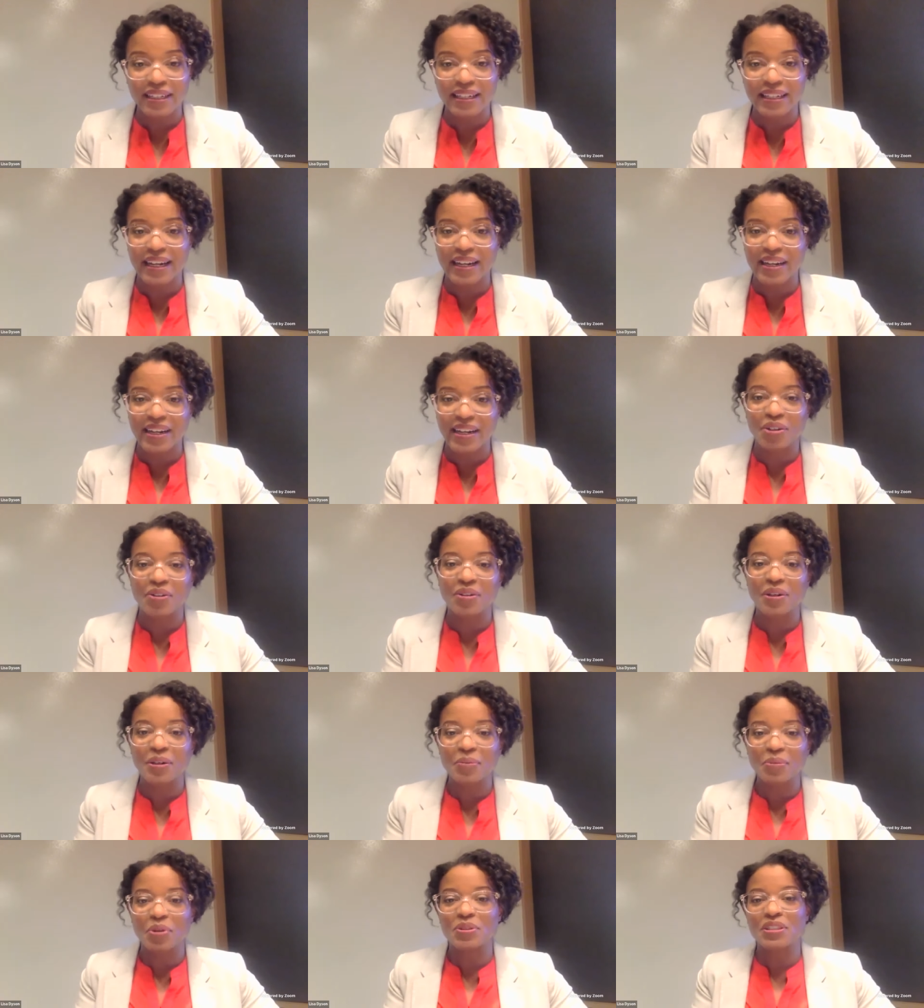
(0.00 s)
an
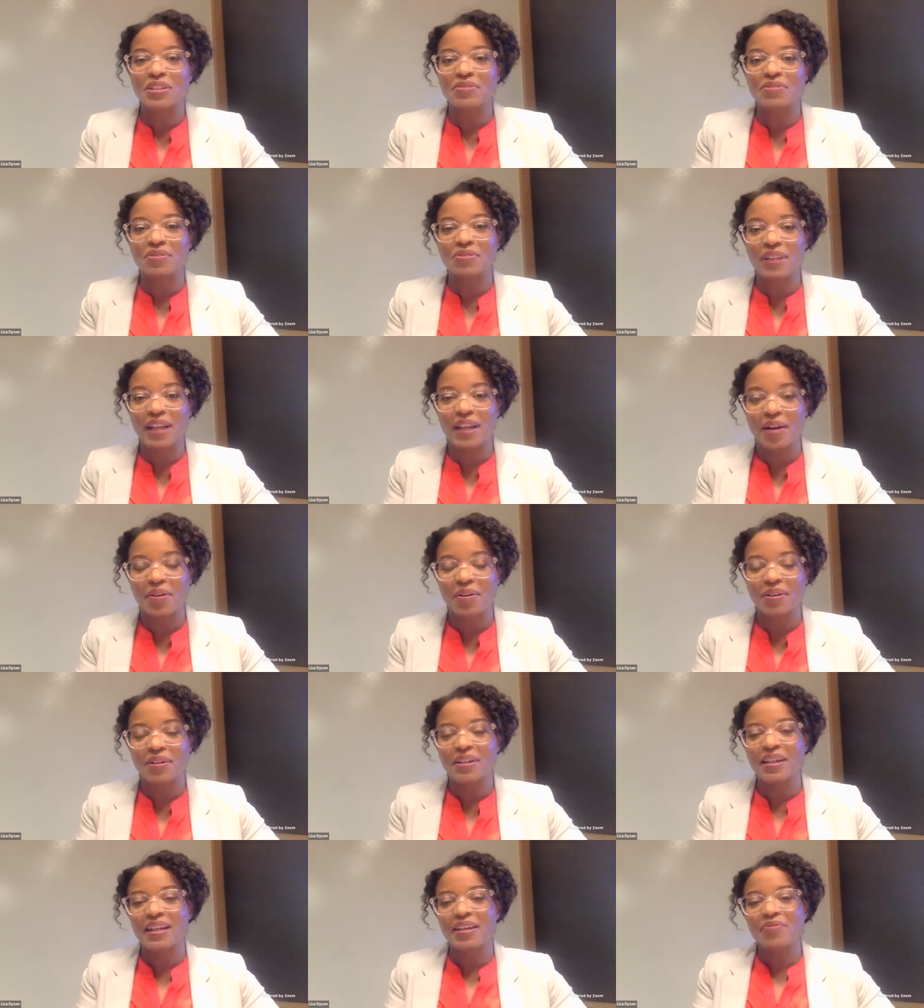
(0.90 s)
air protein
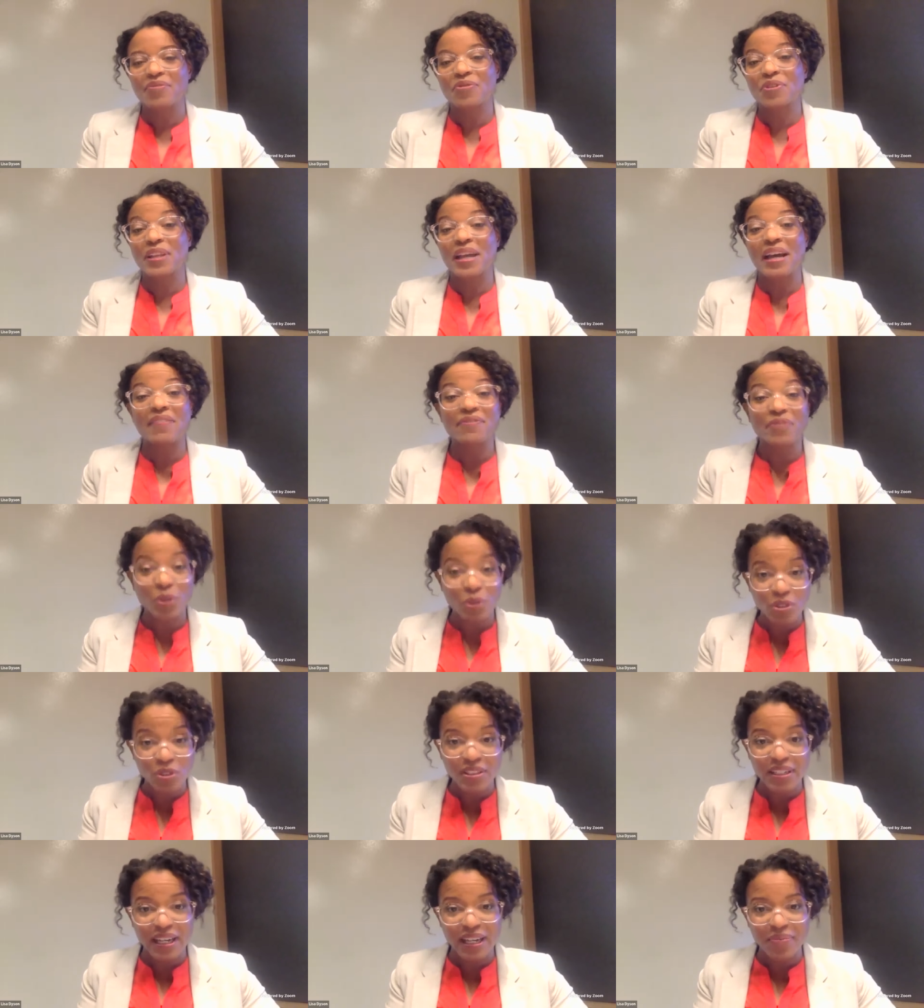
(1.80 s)
flour for that
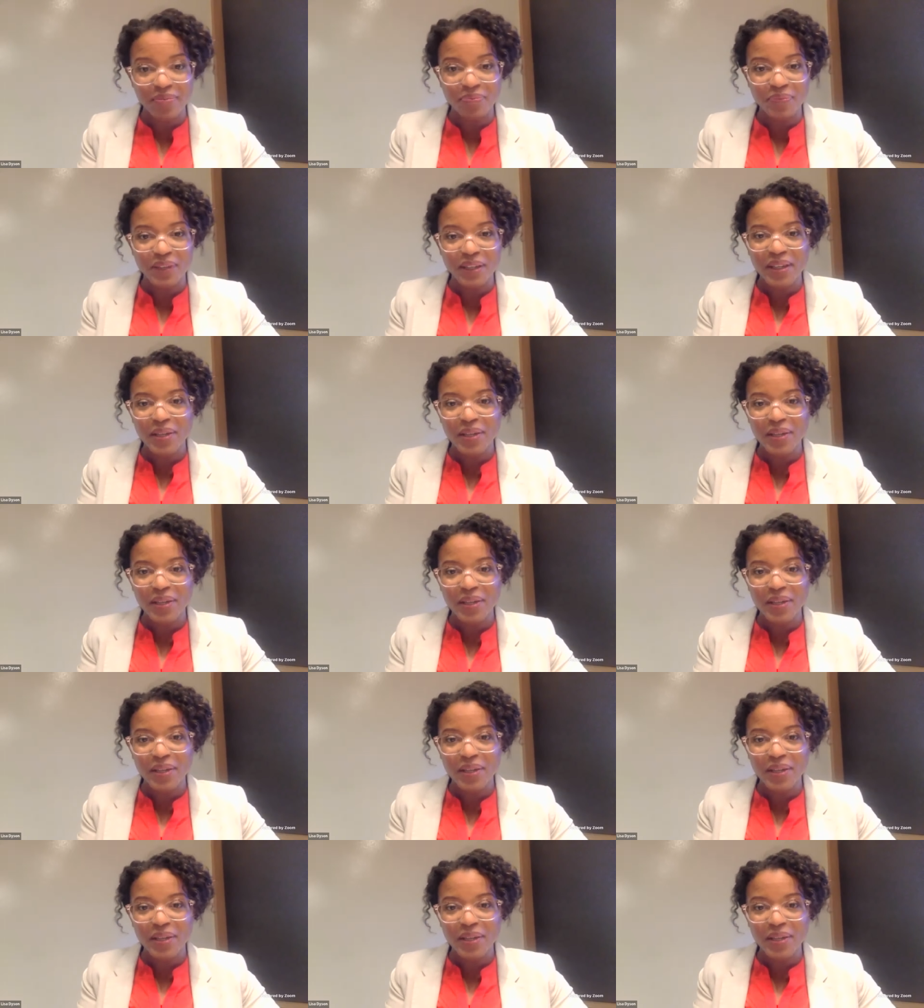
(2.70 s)
first step.